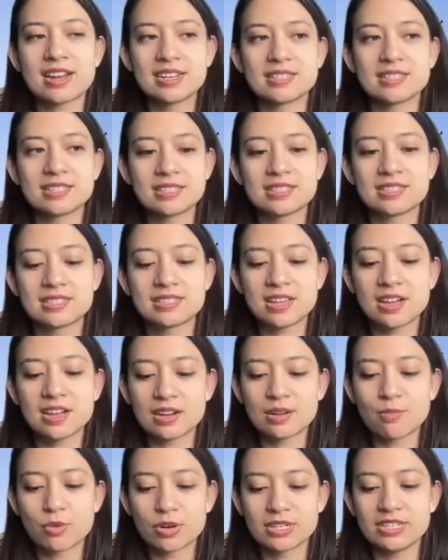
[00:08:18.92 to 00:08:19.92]

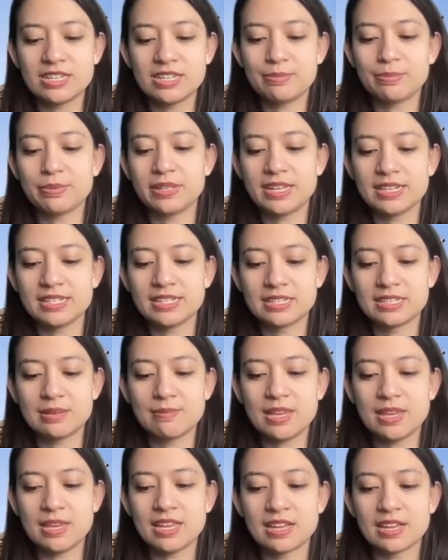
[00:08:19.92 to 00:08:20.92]
sunk more deeply into
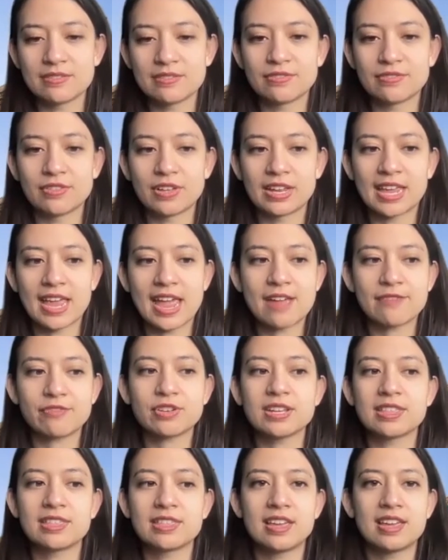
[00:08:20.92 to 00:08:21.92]
me, of like
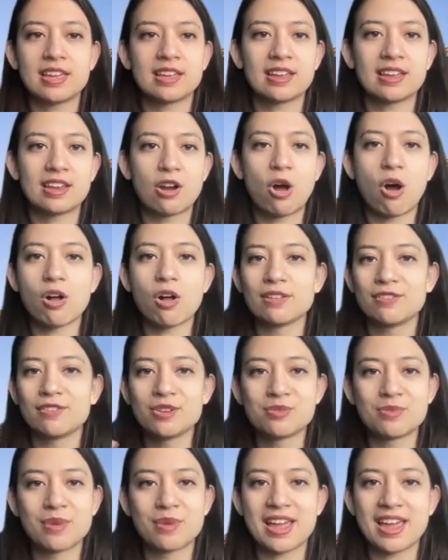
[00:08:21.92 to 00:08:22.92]
everything and all of
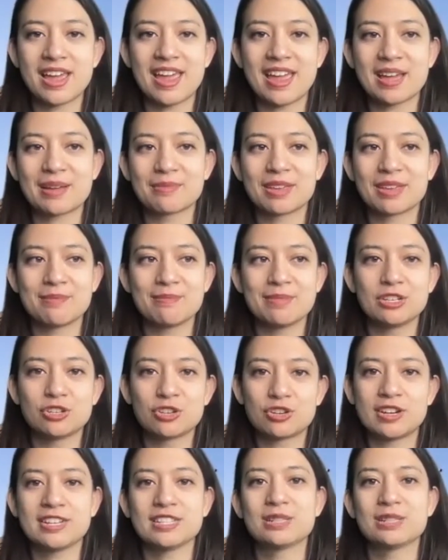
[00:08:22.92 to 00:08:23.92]
who I am can be
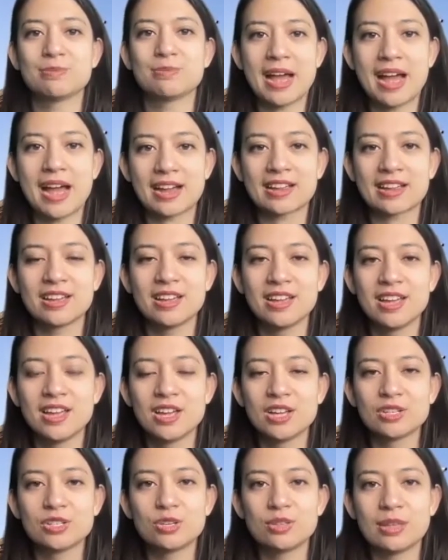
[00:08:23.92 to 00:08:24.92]
traced back
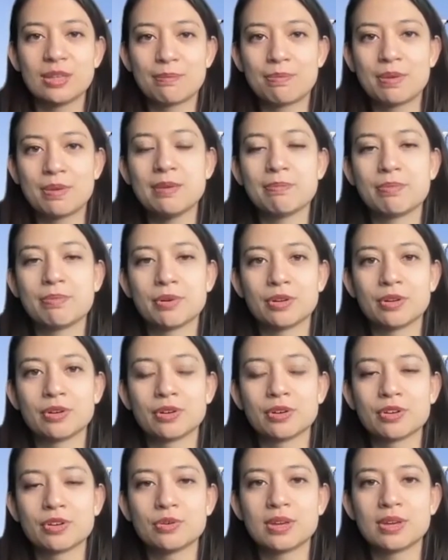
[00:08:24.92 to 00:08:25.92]
to the
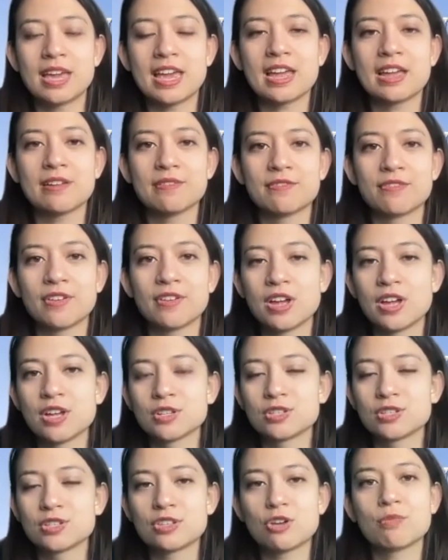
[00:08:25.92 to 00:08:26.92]
people who gave
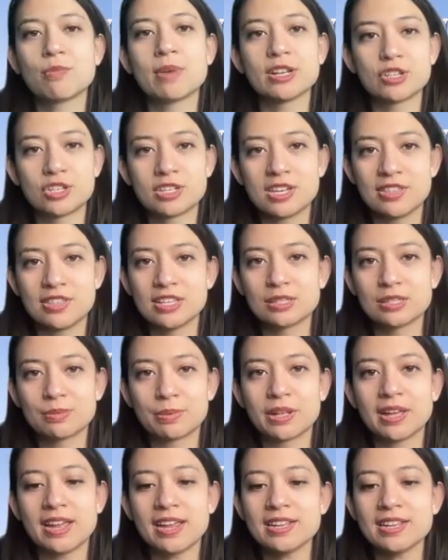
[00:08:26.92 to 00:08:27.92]
so much to this
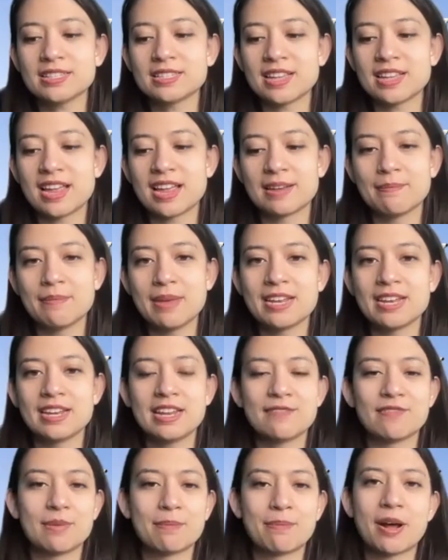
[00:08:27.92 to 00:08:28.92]
place and made it
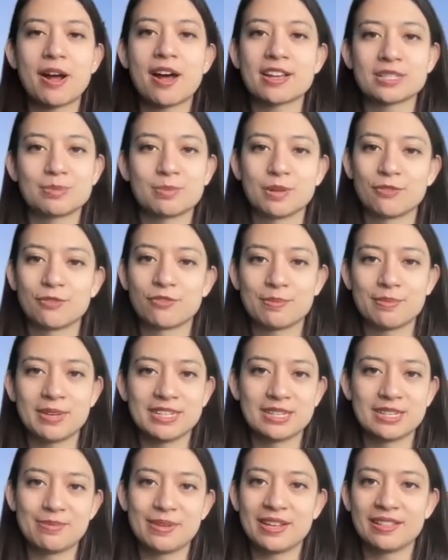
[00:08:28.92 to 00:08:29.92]
even possible for me
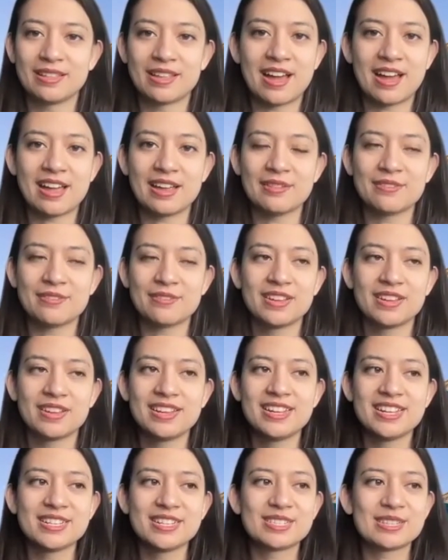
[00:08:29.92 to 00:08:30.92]
to be alive.
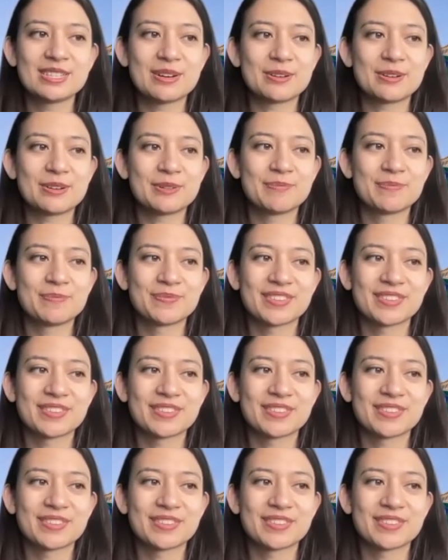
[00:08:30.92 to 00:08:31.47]
So